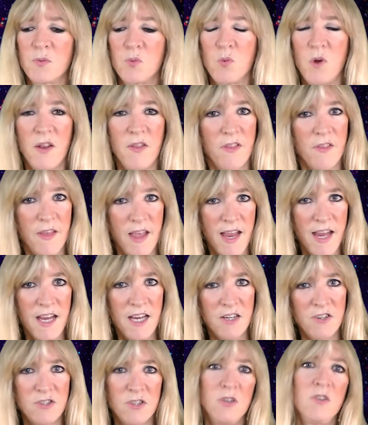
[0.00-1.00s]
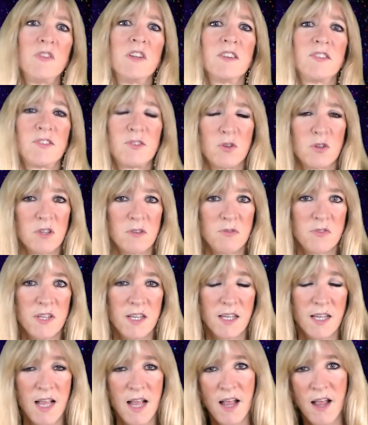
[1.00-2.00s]
when they do this sort of
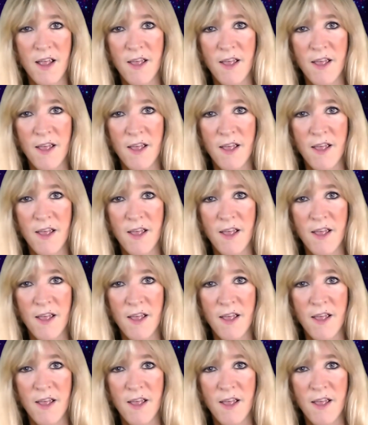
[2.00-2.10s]
thing,